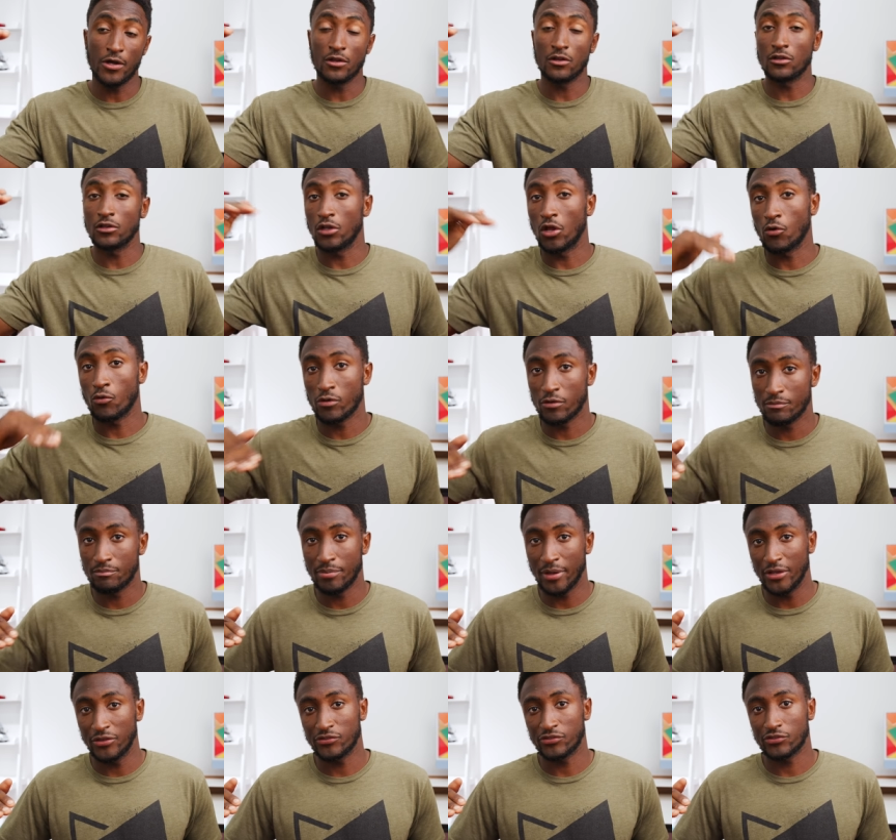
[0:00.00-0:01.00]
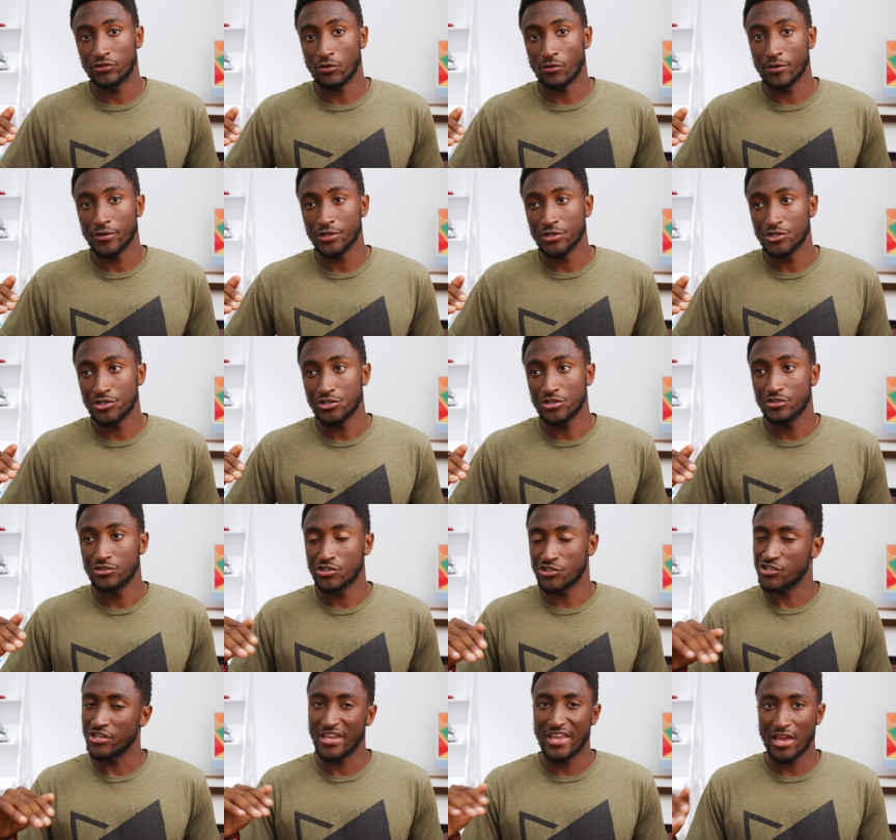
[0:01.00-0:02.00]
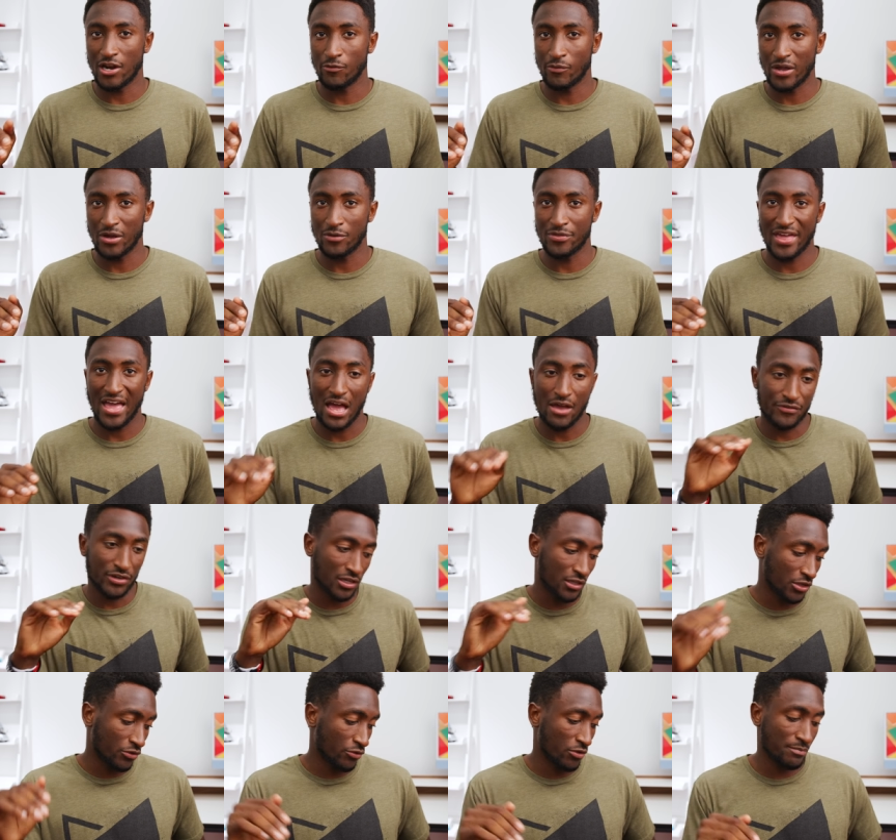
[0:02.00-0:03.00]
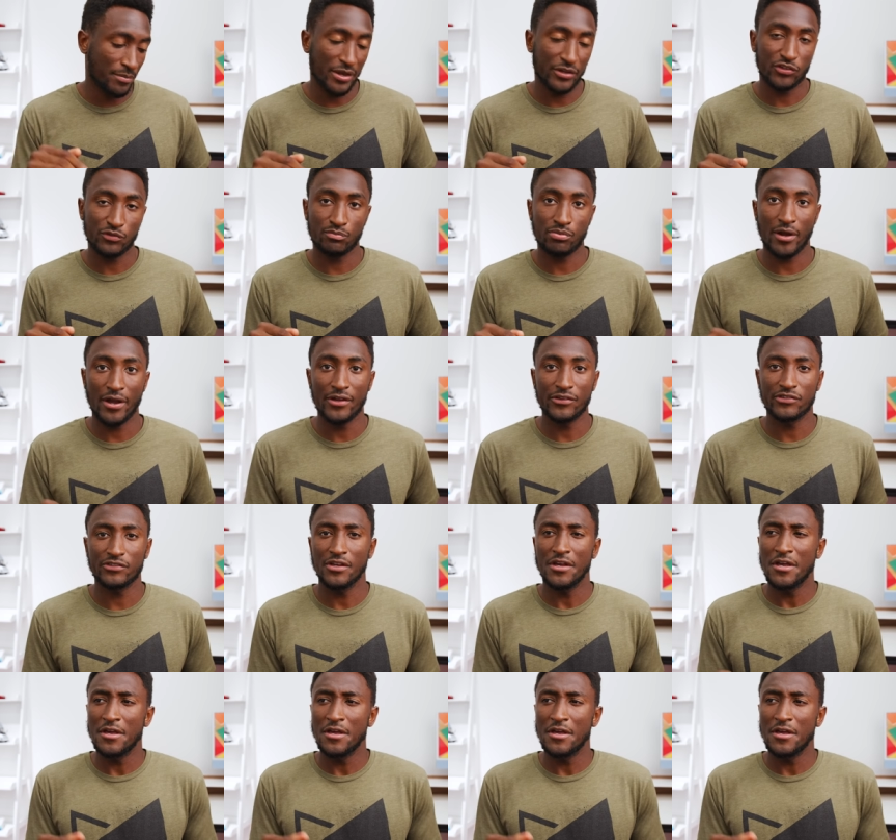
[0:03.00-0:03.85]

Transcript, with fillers: lower base storage just to get away with having a lower base price.